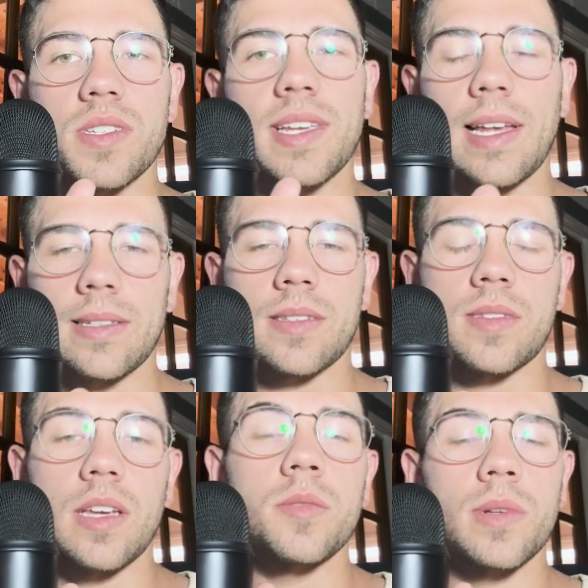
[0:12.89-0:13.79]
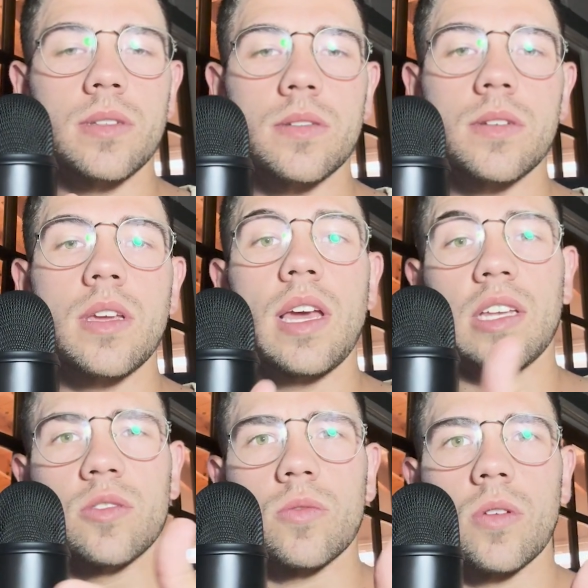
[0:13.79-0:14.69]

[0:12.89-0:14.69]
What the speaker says: select statements, in